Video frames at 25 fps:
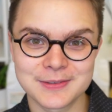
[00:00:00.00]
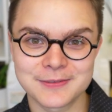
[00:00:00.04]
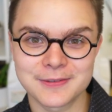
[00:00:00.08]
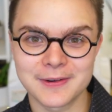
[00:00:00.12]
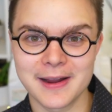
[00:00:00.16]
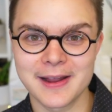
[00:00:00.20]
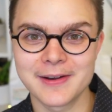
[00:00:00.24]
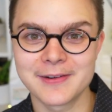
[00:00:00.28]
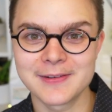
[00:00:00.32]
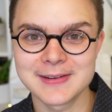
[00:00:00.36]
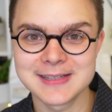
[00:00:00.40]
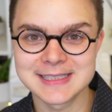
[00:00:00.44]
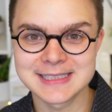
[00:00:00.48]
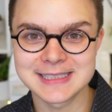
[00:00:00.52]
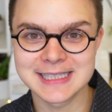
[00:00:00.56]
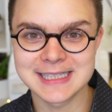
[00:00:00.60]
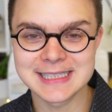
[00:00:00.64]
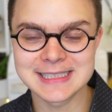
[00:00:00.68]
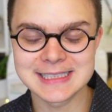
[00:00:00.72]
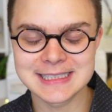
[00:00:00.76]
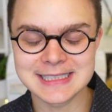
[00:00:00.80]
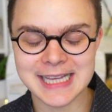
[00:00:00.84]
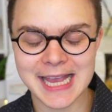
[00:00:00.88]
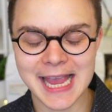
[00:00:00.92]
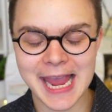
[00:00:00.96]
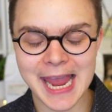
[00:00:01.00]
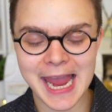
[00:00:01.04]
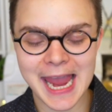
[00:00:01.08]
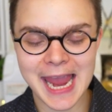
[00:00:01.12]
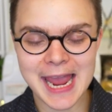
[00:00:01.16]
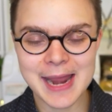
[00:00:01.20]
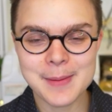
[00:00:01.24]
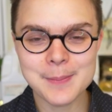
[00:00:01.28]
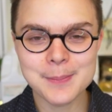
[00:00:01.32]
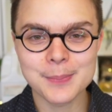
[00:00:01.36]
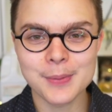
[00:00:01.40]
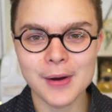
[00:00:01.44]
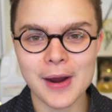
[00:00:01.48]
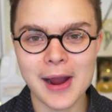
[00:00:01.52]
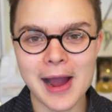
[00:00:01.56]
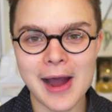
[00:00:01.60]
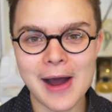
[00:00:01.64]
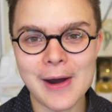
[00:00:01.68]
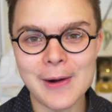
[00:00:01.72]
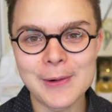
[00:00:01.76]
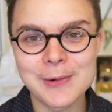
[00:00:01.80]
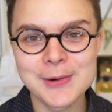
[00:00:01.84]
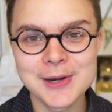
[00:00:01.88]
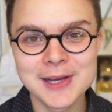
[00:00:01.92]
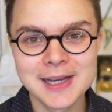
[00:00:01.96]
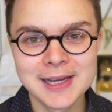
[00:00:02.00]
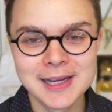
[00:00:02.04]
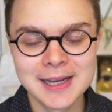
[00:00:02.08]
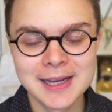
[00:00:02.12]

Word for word: fragrances and proud.